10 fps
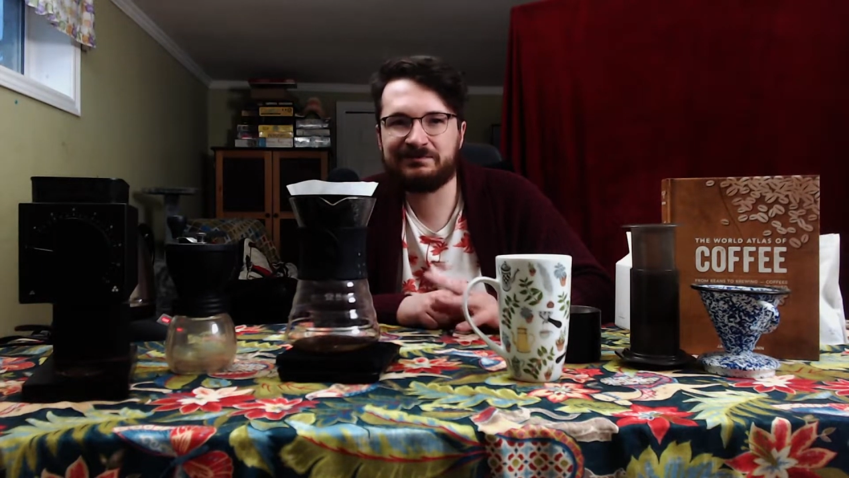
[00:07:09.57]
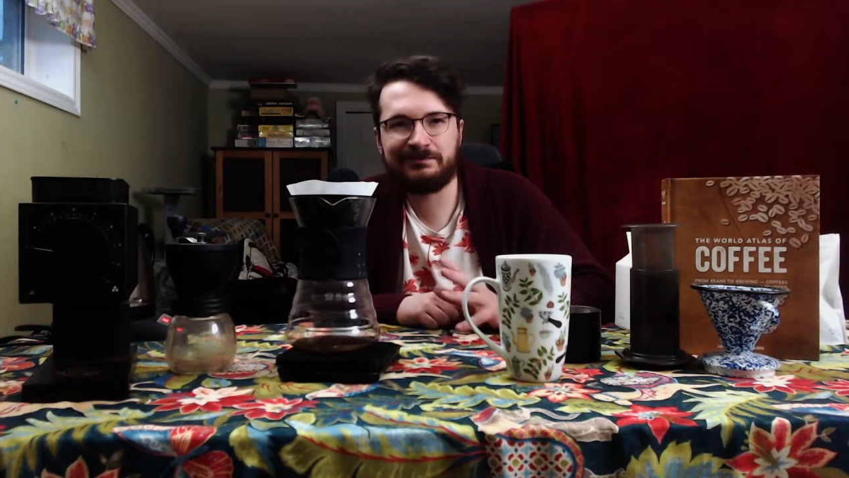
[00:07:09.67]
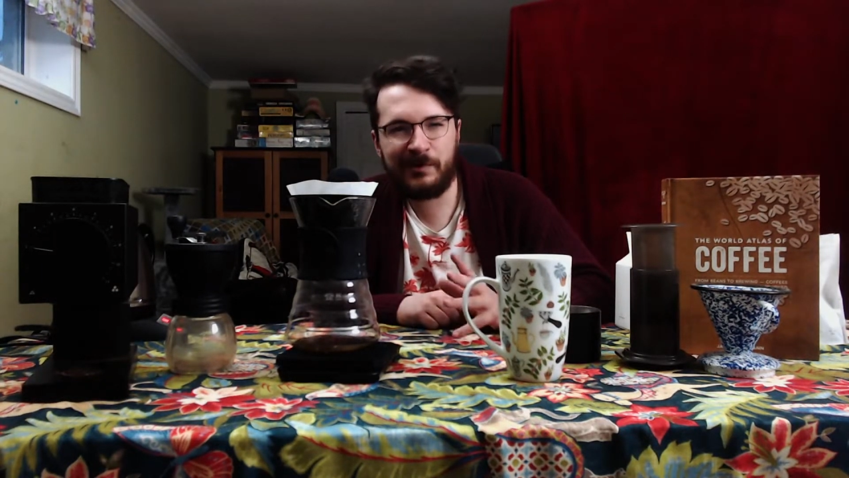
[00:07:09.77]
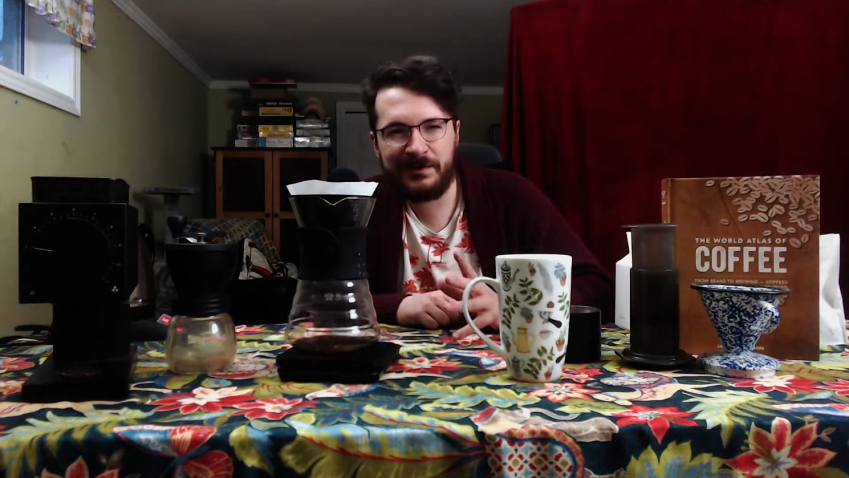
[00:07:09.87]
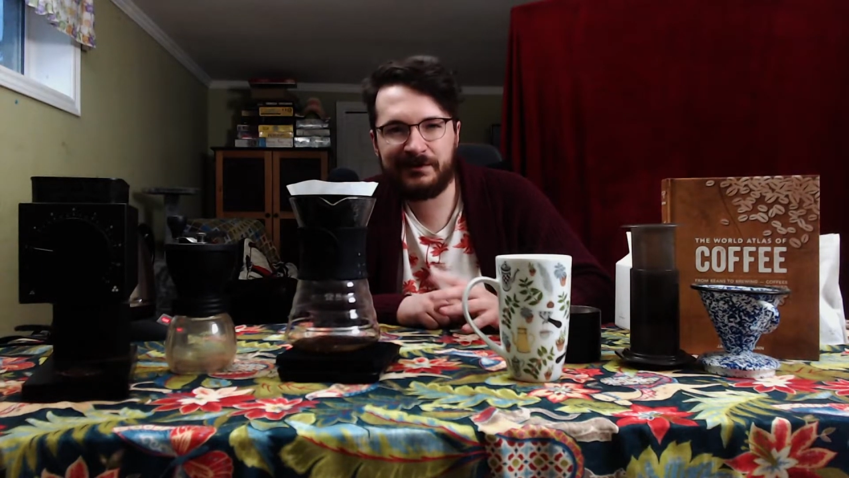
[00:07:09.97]

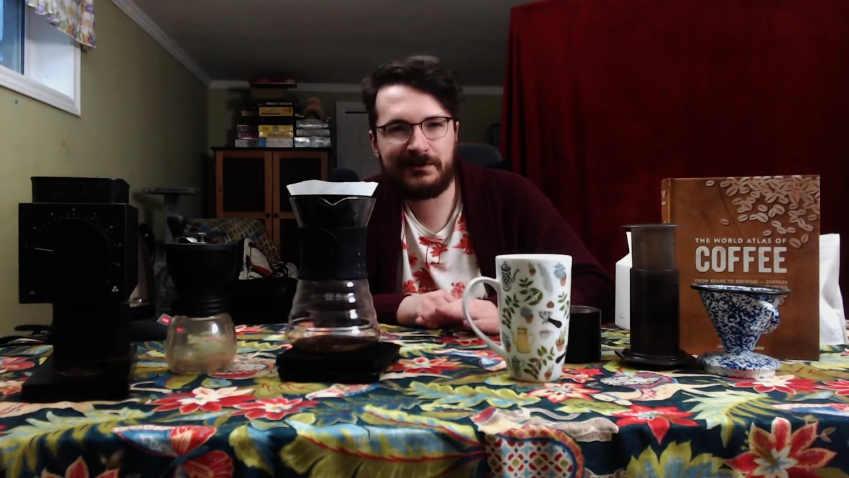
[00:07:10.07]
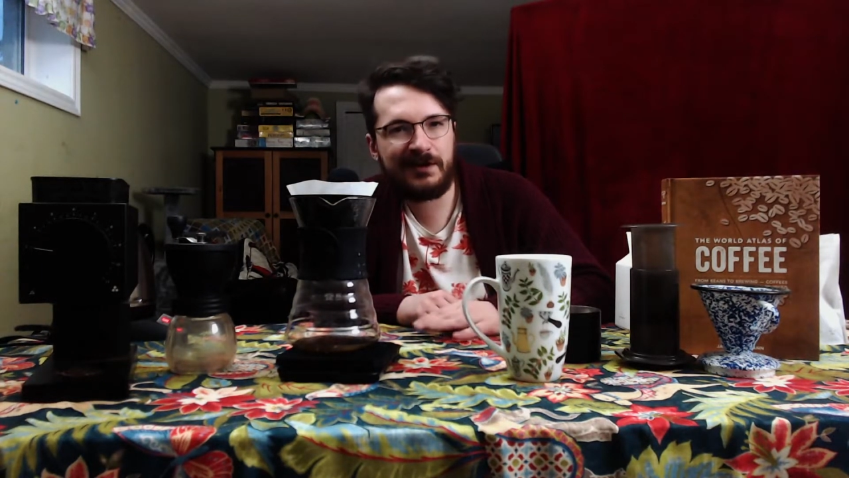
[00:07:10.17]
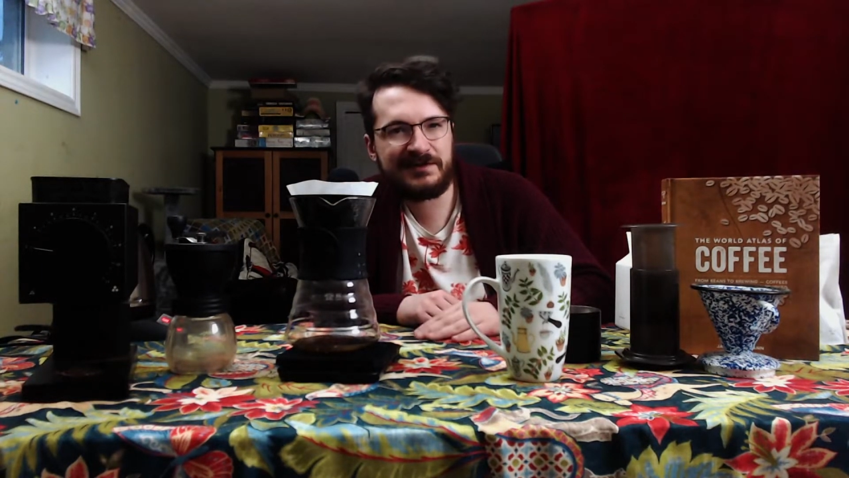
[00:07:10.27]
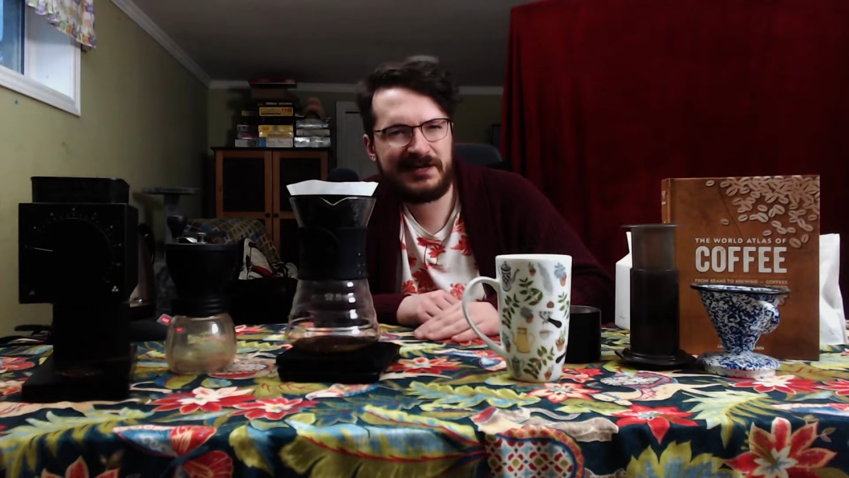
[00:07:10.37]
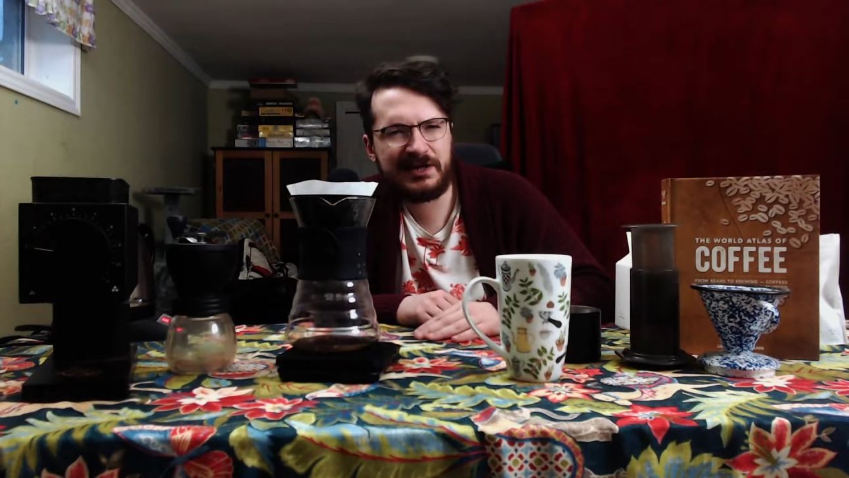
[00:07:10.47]
whether or not
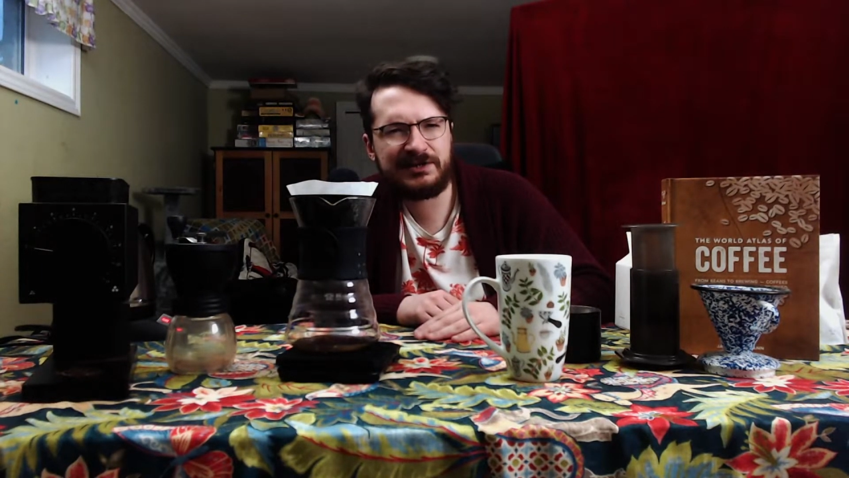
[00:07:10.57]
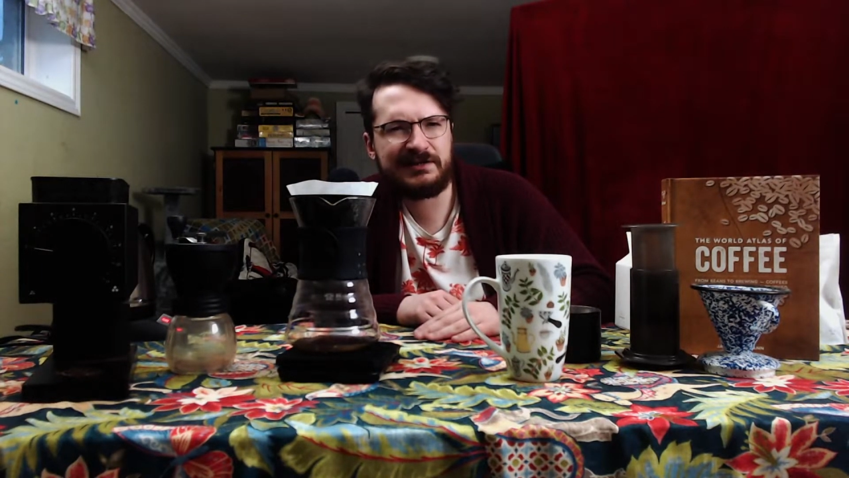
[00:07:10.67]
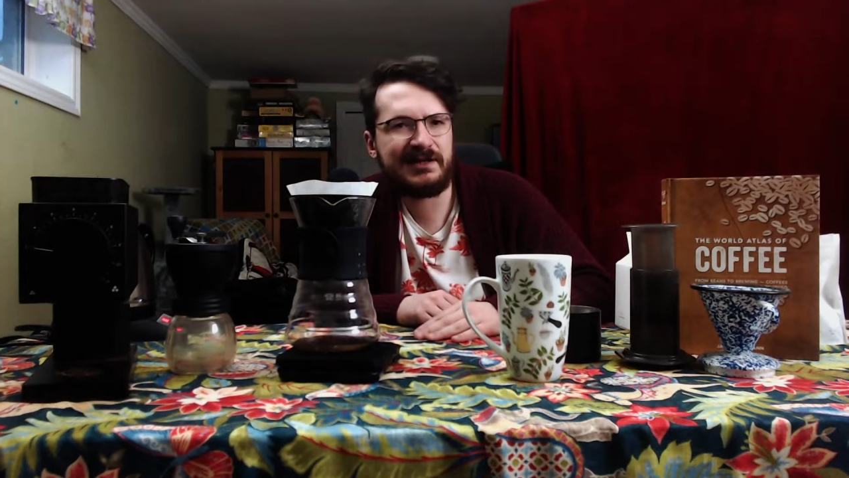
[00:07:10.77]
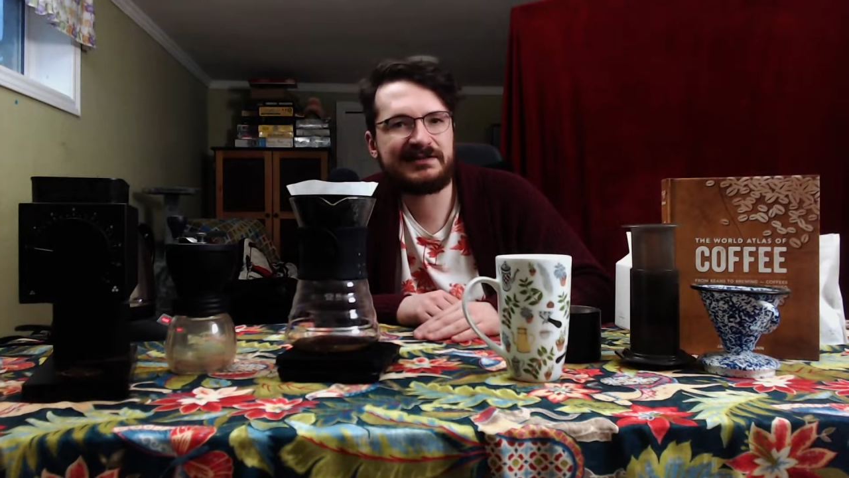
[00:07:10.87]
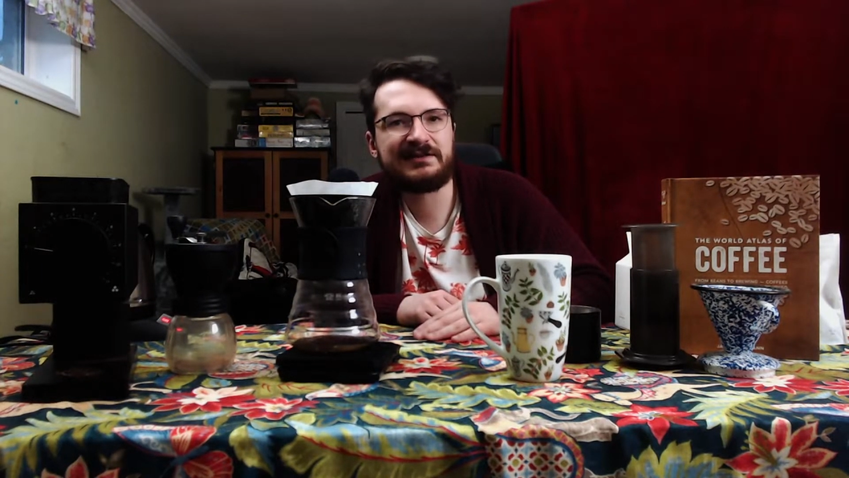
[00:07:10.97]
this actually
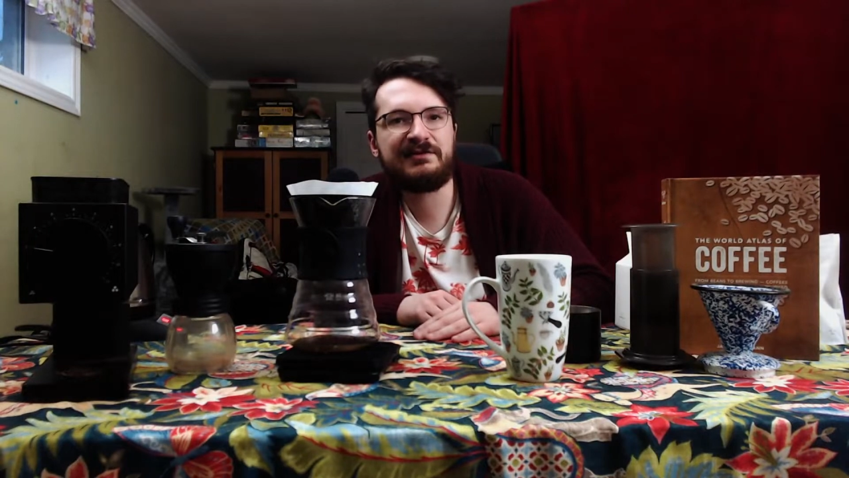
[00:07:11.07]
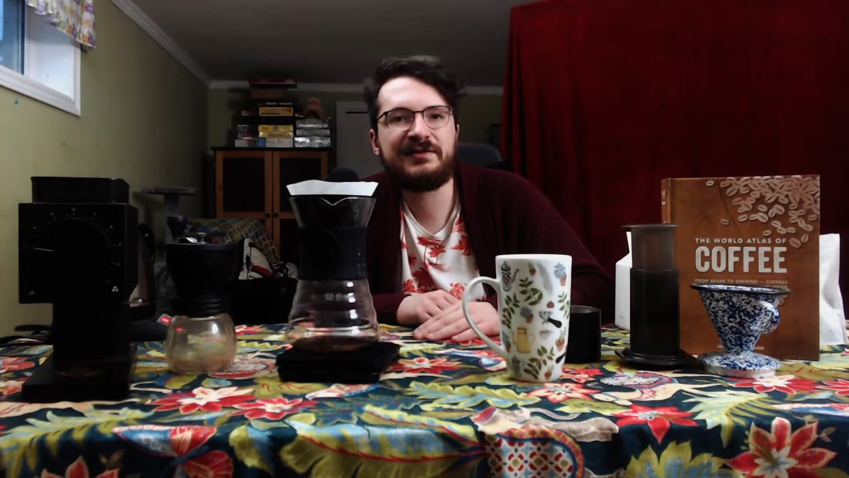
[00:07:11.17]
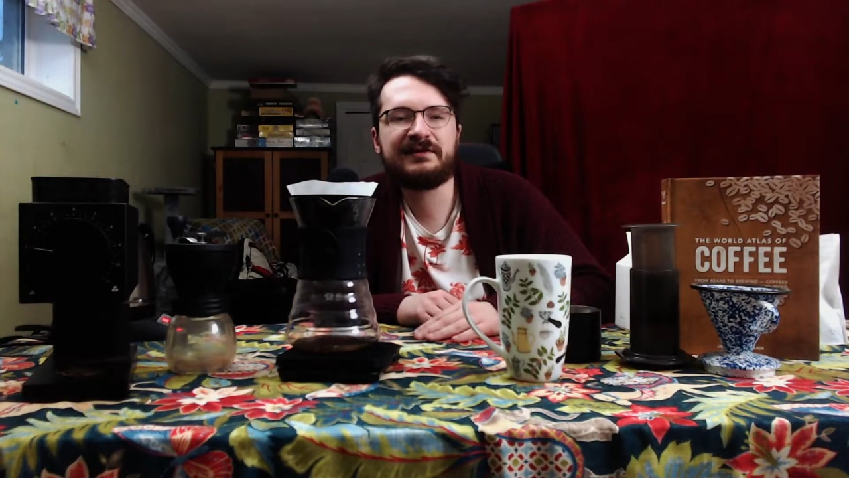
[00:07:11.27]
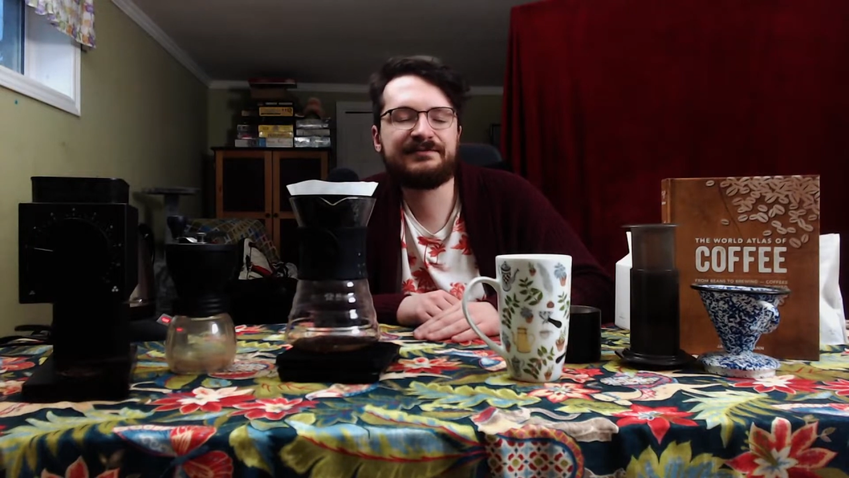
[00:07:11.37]
does anything,